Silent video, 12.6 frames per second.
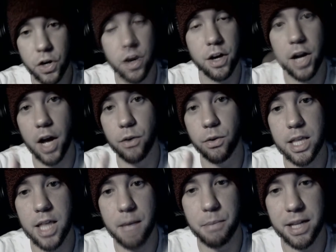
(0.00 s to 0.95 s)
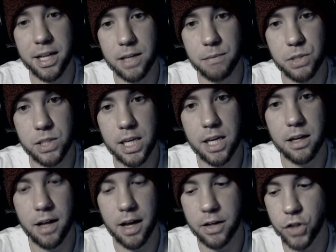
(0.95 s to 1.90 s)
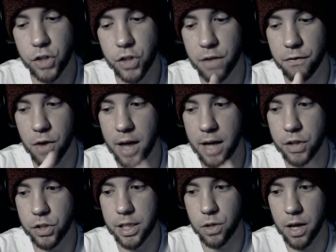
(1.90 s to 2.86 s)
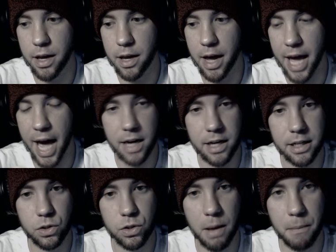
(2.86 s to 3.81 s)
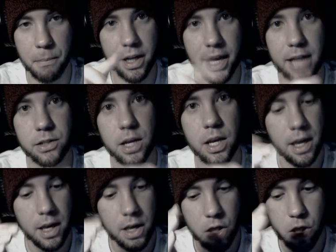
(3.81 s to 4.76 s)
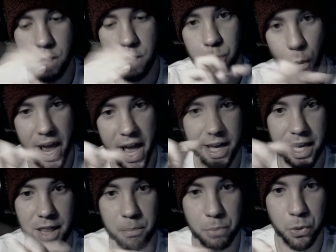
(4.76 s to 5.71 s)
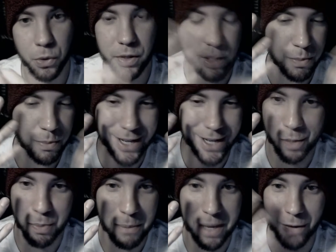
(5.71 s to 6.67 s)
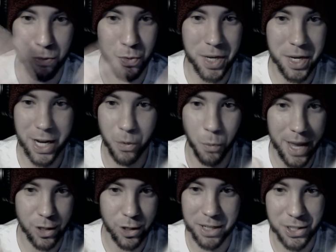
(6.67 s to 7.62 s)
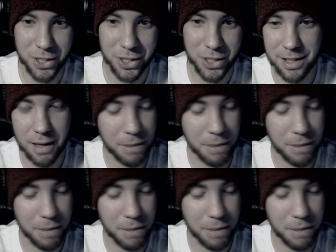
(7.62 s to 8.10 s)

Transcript: Sure. Not only that, but that same scene, Shayra, if you actually, so I added it to my podcast. The break in the pool, this may just be me reading way too much into this.